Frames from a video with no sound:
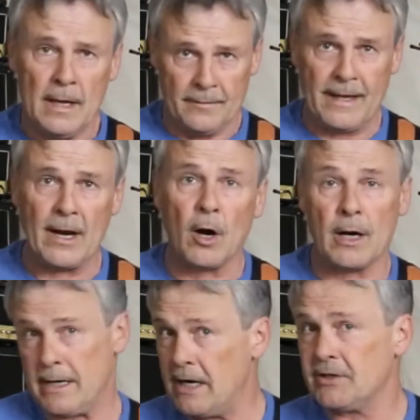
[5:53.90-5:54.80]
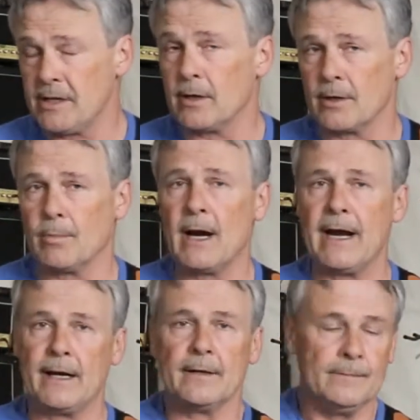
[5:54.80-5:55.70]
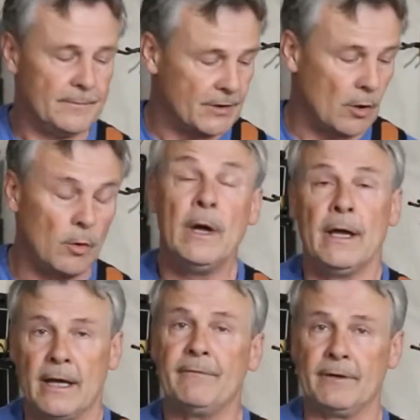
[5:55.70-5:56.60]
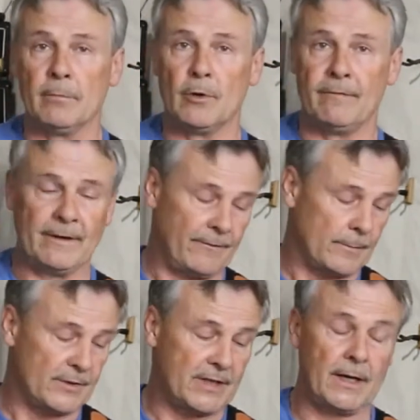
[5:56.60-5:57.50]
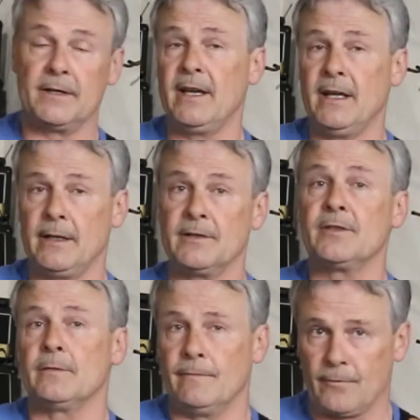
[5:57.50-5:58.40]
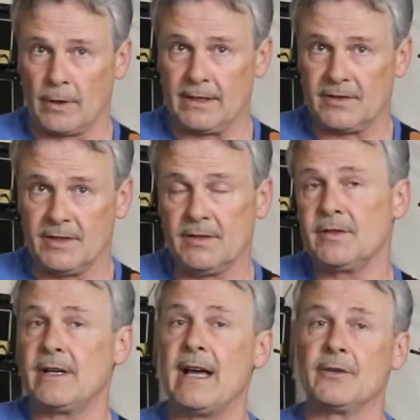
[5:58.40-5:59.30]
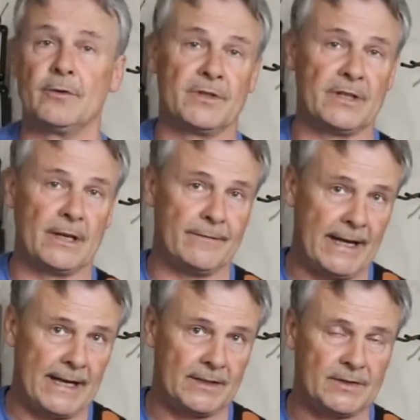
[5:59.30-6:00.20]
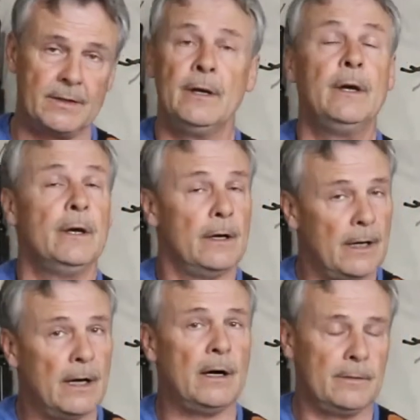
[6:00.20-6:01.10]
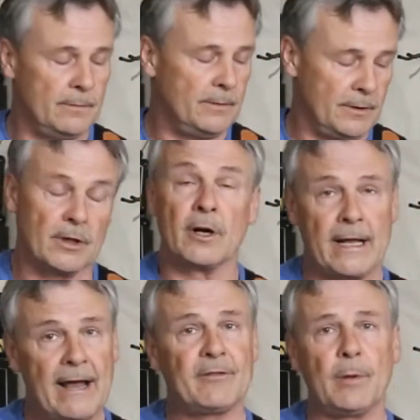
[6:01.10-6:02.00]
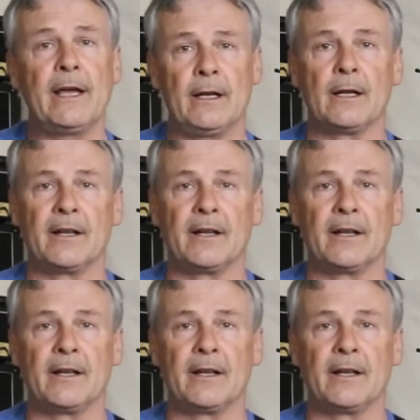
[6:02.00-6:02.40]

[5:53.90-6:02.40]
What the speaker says: they are easier to break. So if you're moving from a set of 10s, for instance, down to a set of 8s, you're going to have to play a little